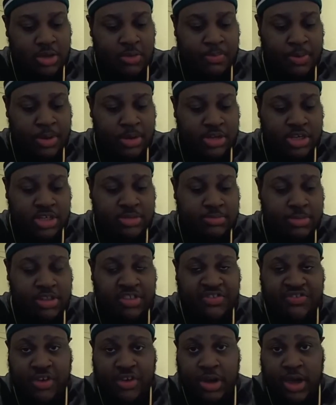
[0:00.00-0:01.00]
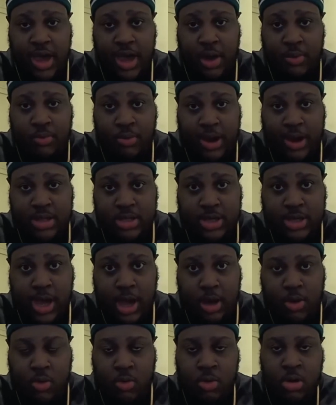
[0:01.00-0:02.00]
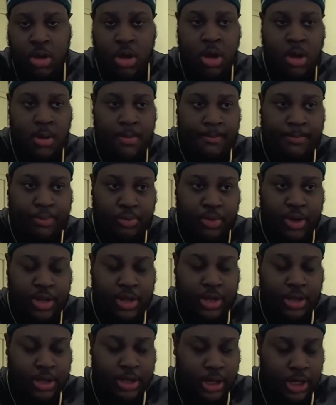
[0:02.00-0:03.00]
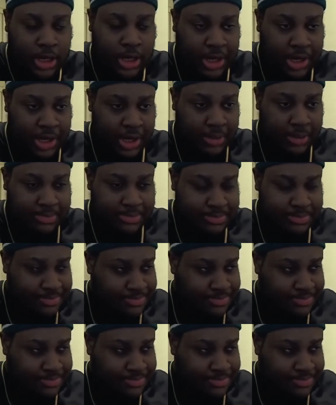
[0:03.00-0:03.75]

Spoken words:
you put this motherfucker at right tackle, bring Todd